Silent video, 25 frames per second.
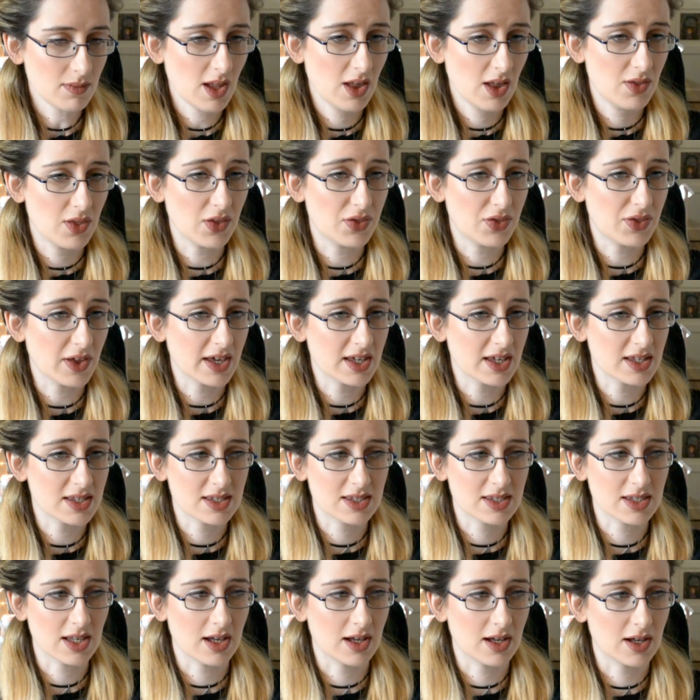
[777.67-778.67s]
the
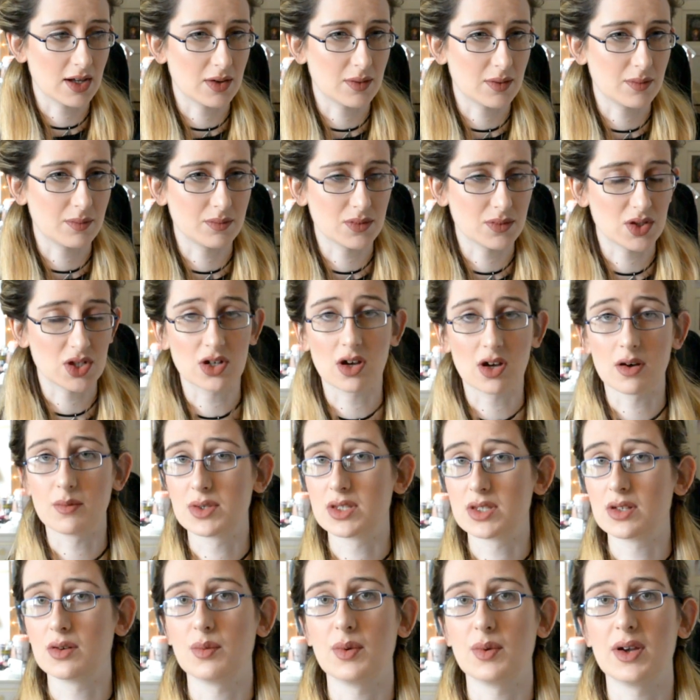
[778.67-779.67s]
things she
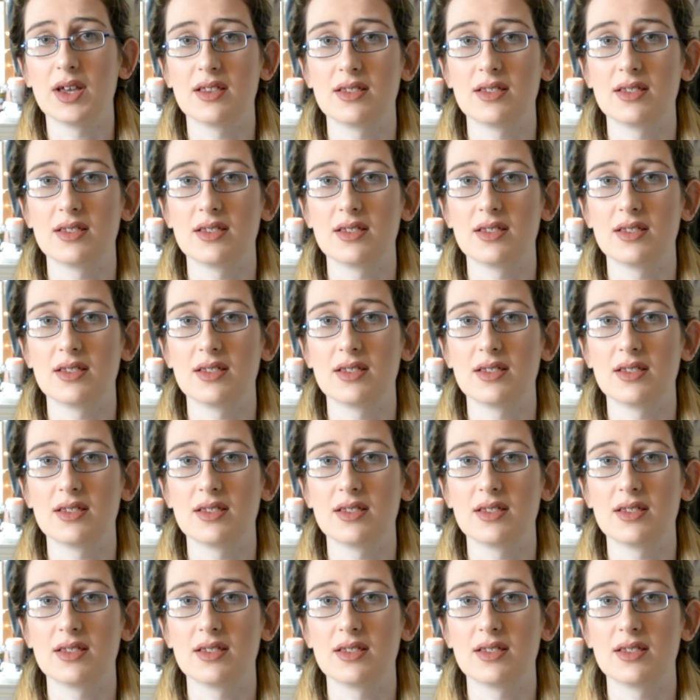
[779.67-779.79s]
comes up with,